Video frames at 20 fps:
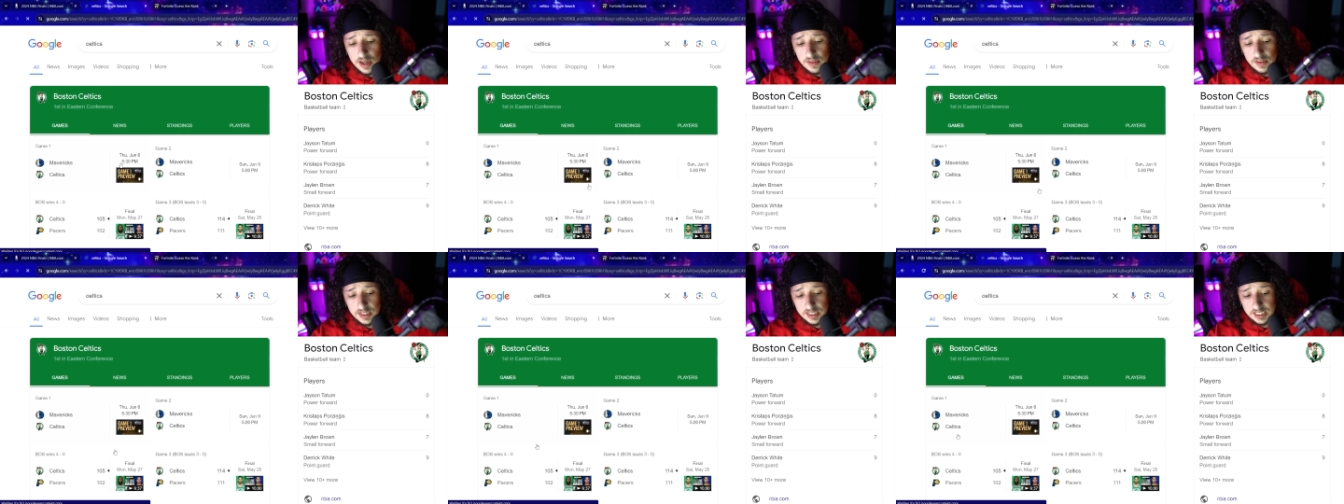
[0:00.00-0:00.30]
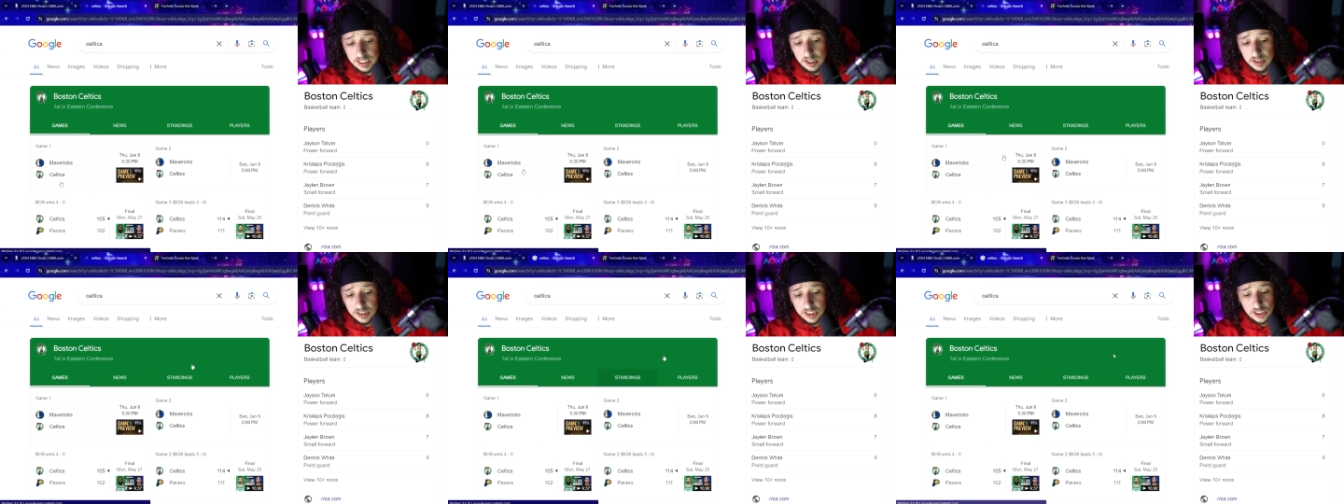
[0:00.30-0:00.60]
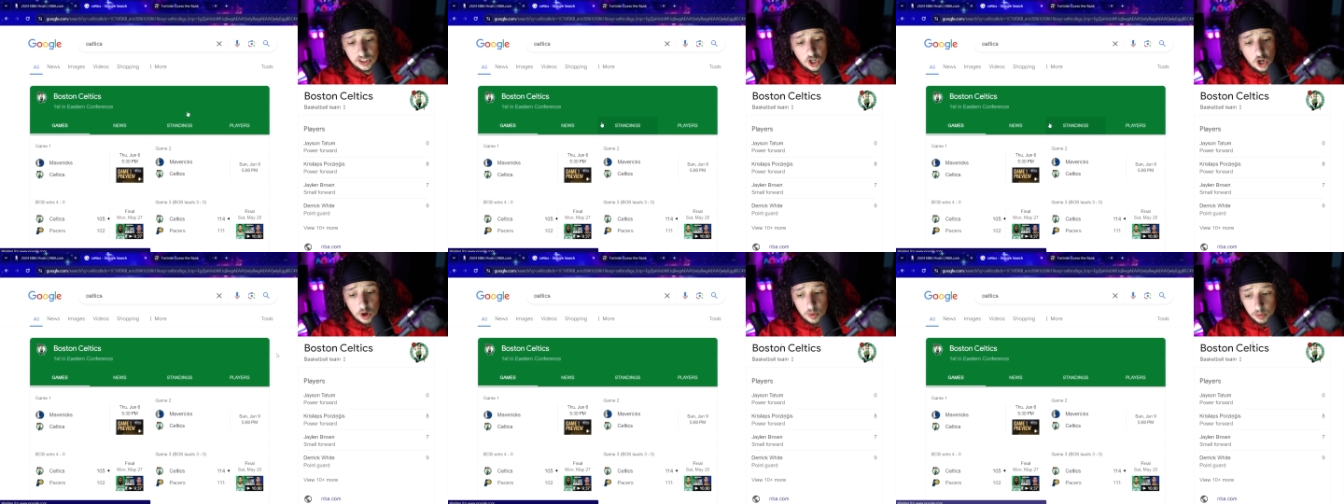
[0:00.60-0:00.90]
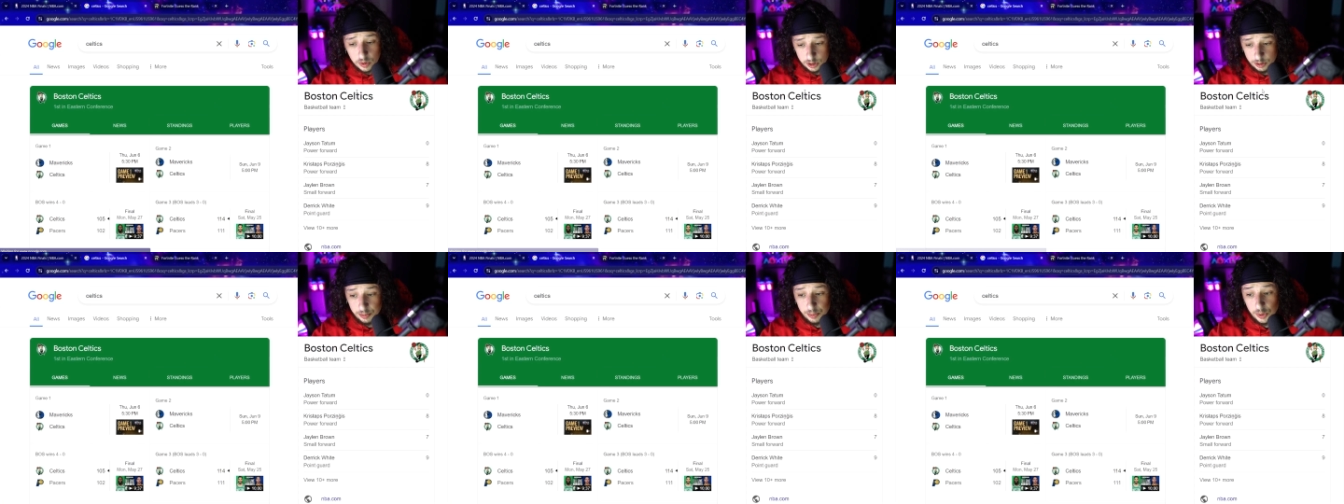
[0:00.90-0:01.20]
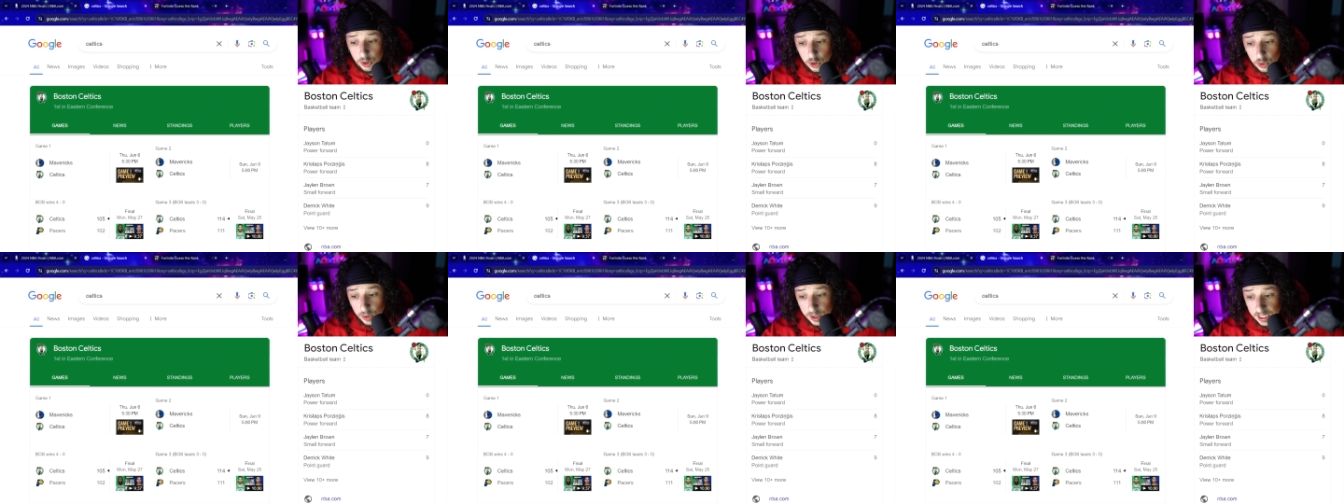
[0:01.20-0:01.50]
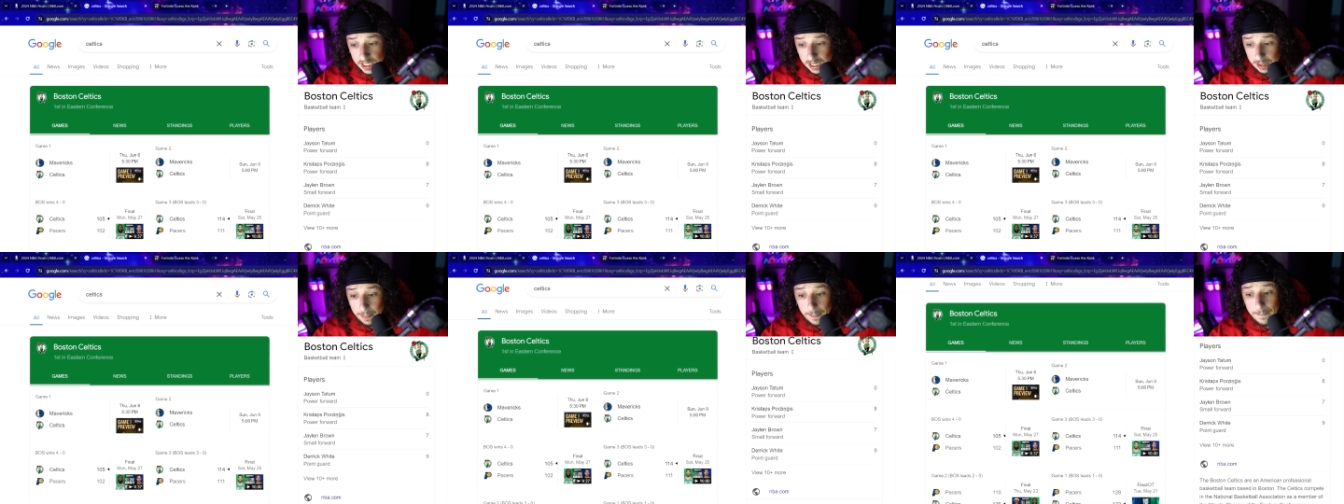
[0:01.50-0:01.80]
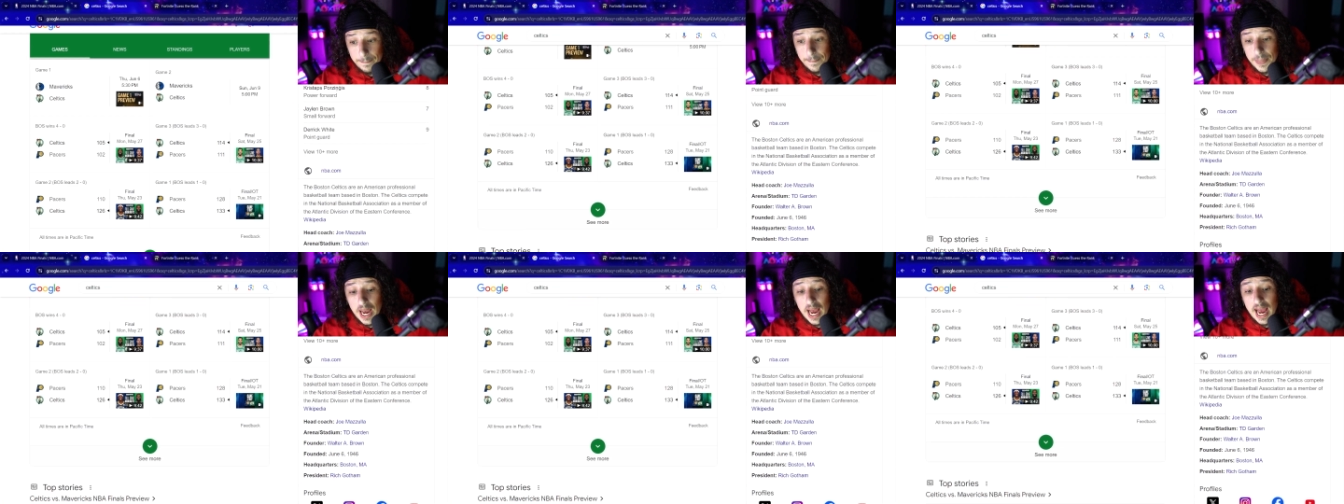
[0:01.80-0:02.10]
The Celtics almost blew it, like
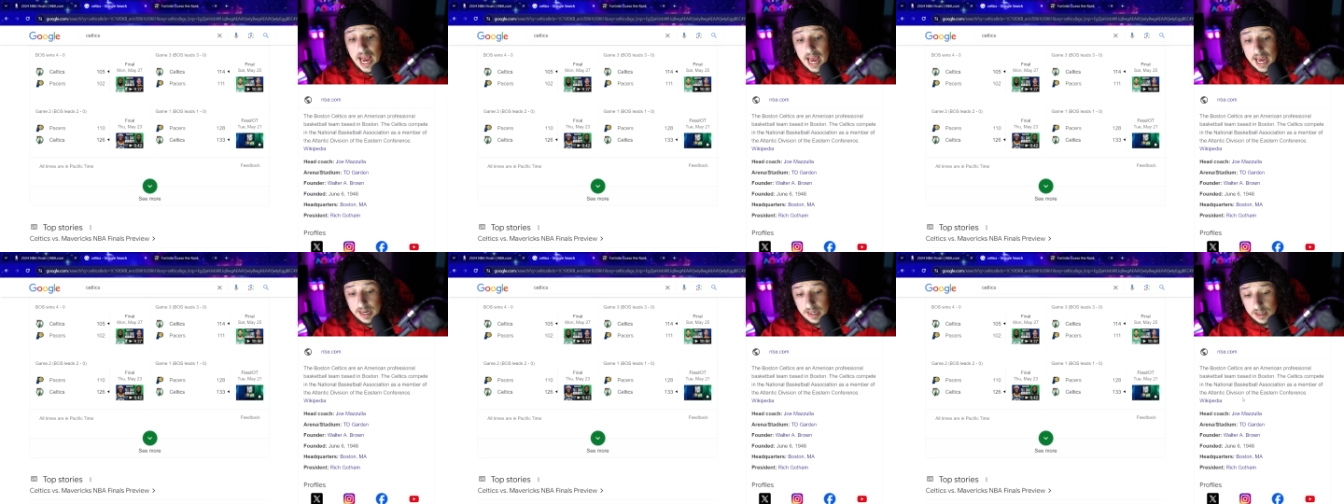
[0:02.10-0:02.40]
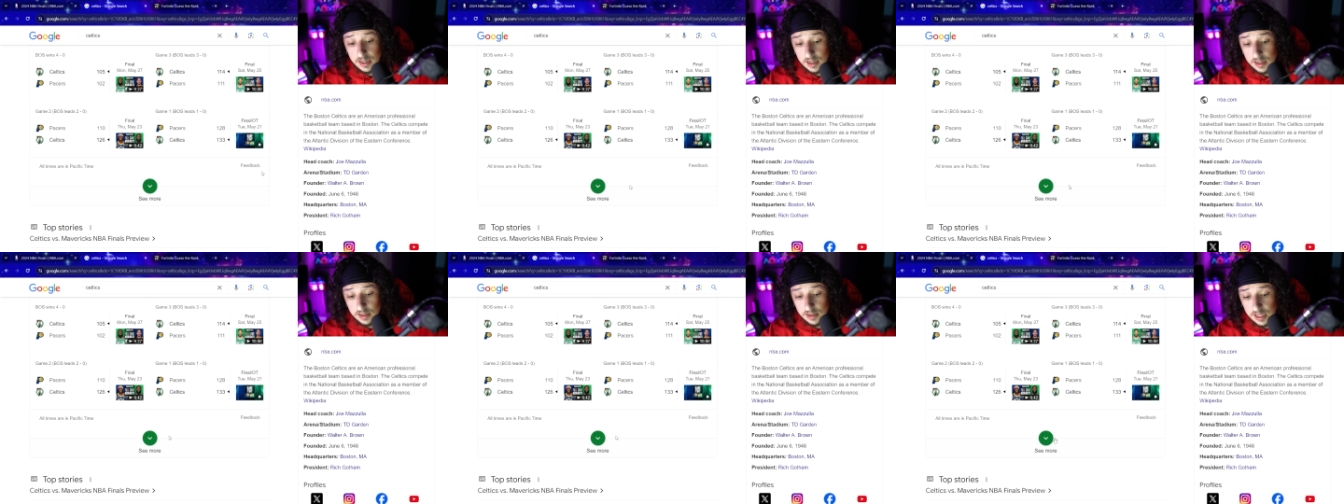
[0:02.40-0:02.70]
bad.